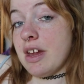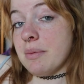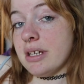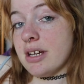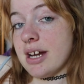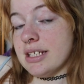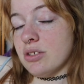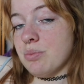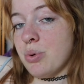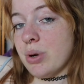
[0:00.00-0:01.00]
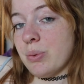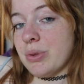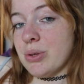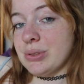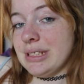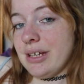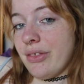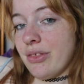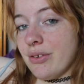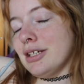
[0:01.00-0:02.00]
Family Guy is on point with your
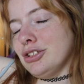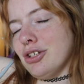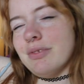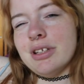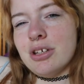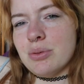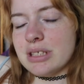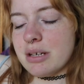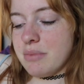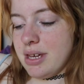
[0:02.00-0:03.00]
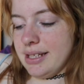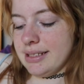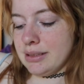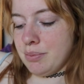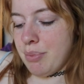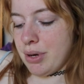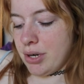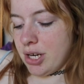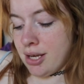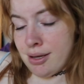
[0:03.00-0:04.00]
teeth. I don't really know what that means, but
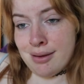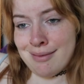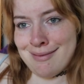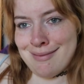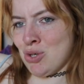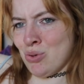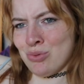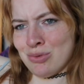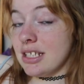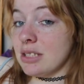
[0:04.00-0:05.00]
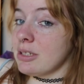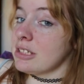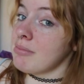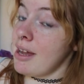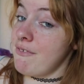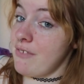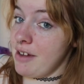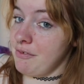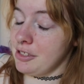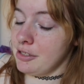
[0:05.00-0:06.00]
okay. Cool. This one's my
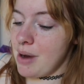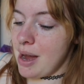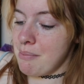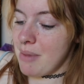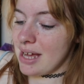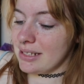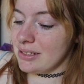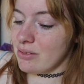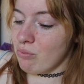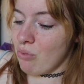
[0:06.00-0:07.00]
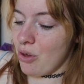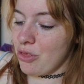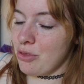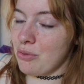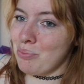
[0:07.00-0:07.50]
favorite. By Matt Roth